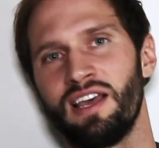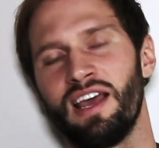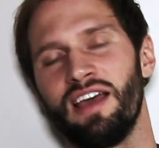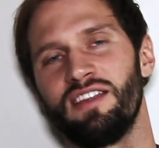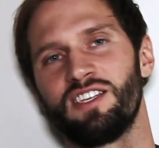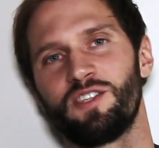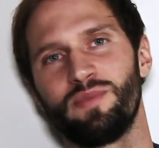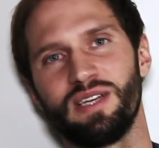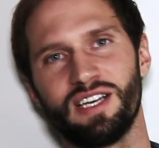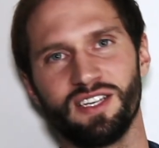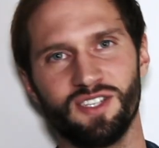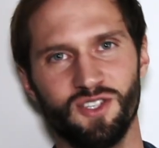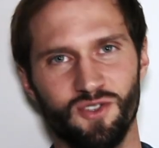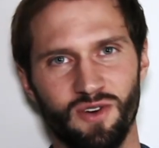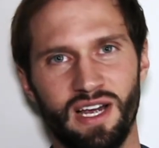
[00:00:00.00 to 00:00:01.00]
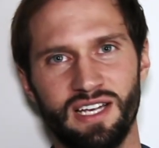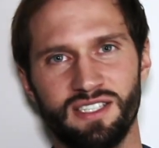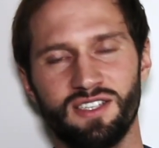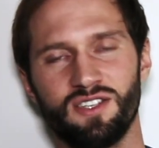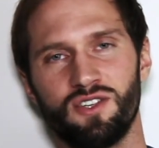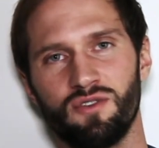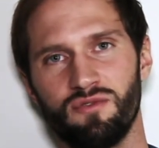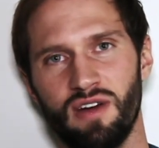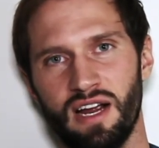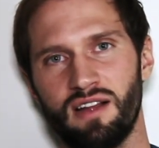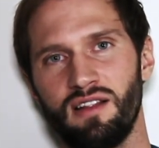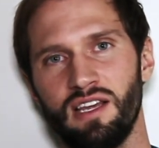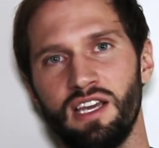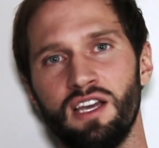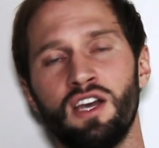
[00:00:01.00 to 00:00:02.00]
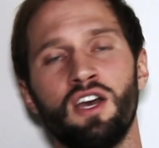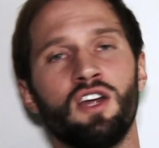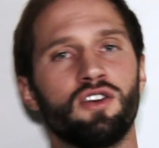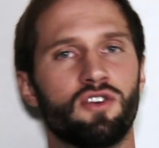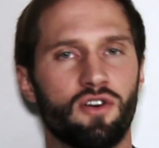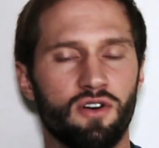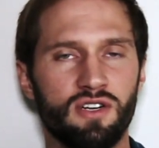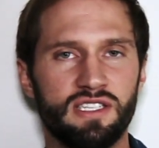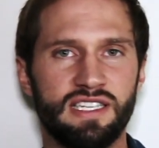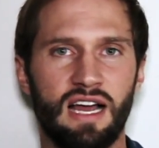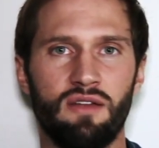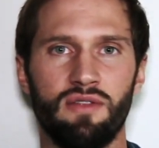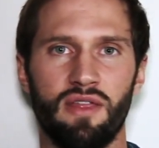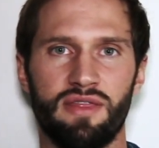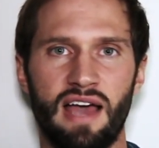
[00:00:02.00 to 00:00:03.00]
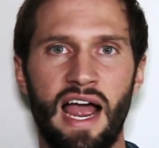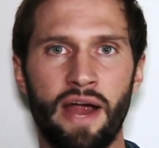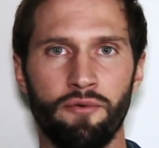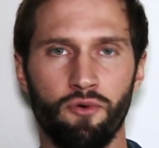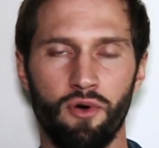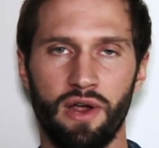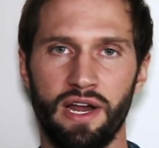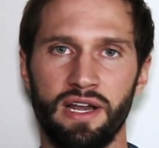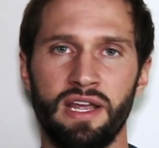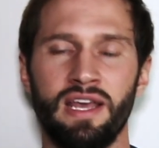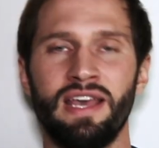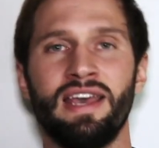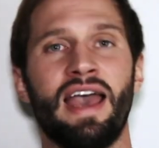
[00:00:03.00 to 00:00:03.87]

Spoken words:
And this is because stress directly turns down the thyroid,